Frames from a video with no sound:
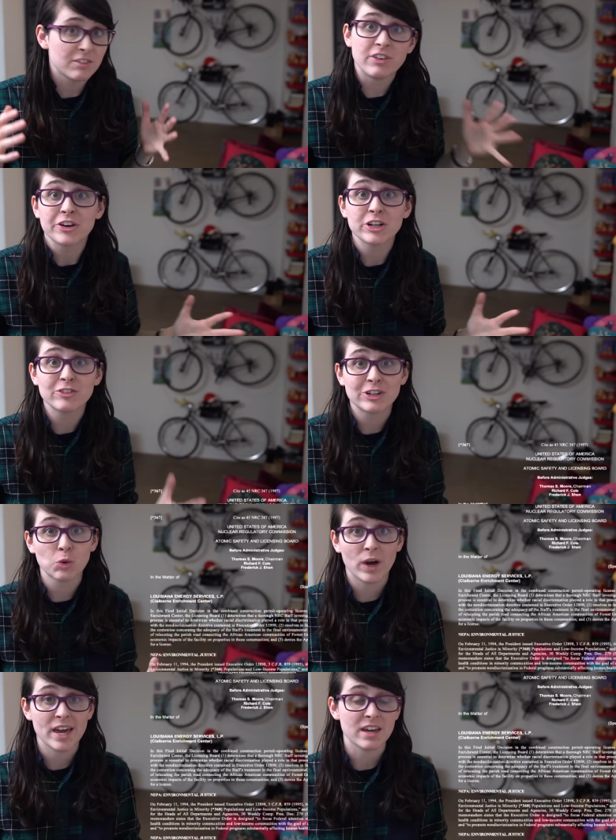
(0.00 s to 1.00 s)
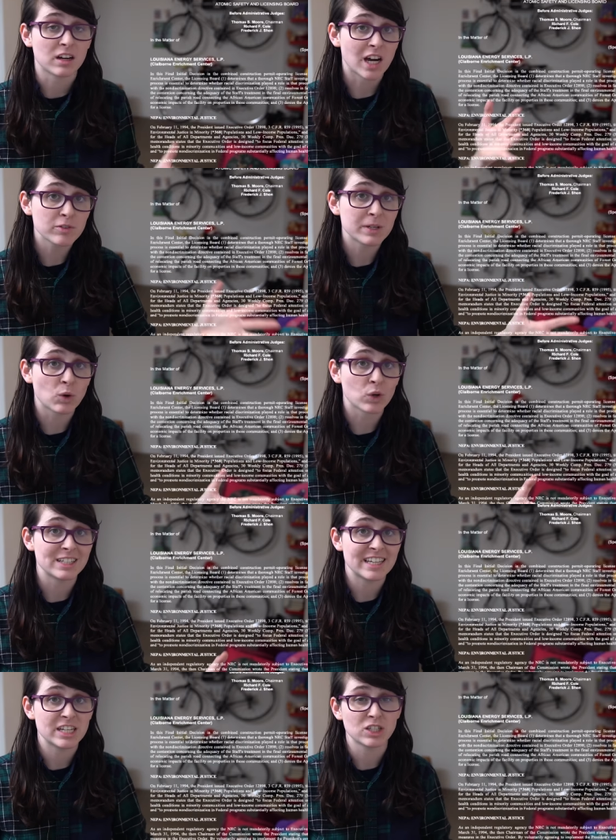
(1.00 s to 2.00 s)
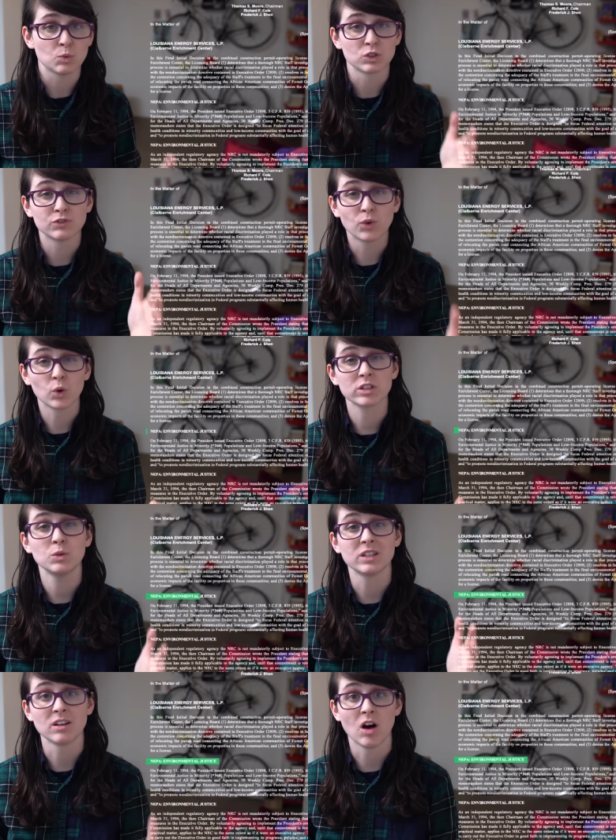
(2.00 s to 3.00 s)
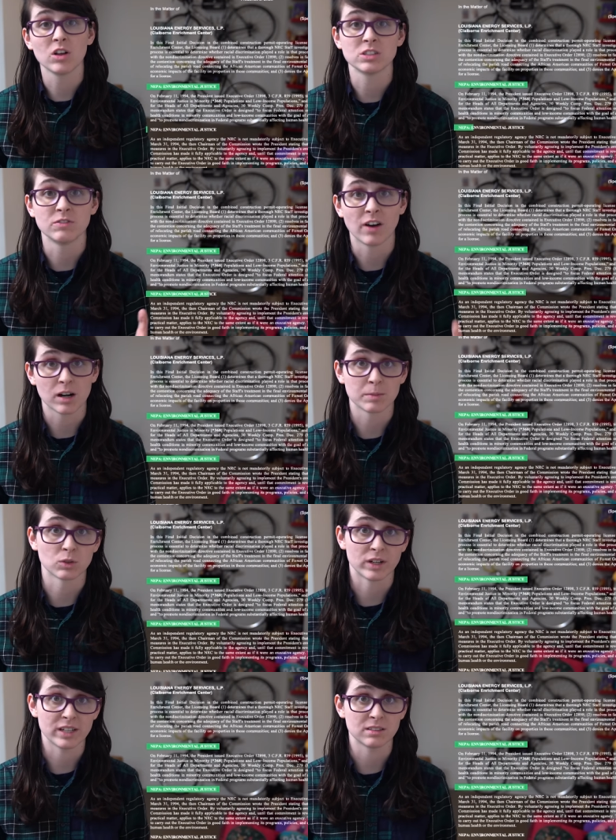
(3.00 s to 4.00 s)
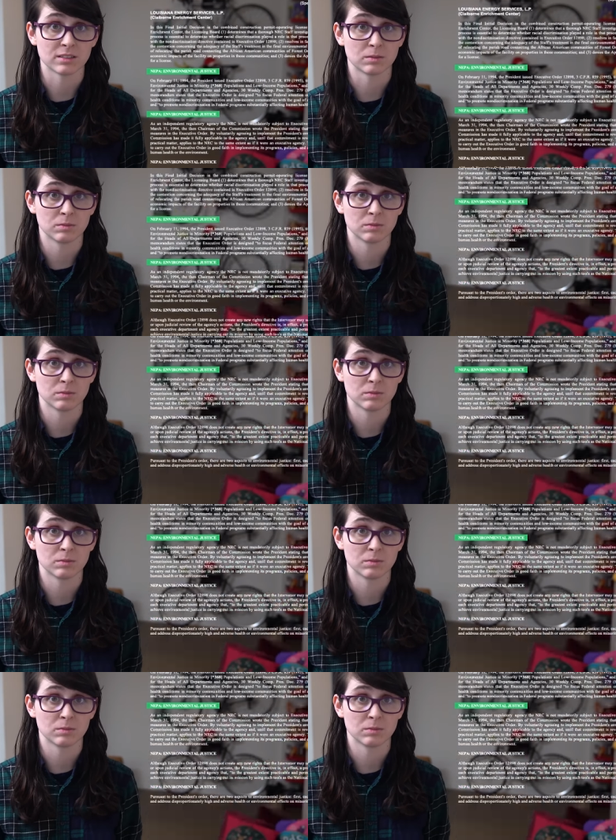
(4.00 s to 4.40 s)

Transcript: in a very real way, a government organization was forced to acknowledge environmental racism.